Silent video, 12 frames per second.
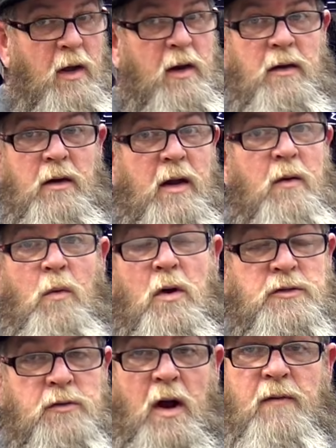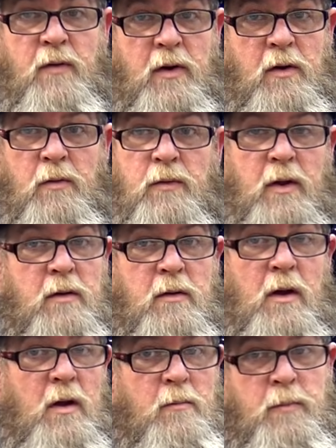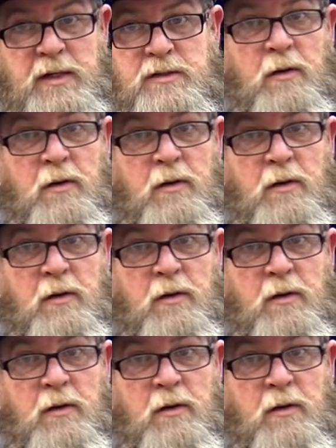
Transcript: and it works great for you, then best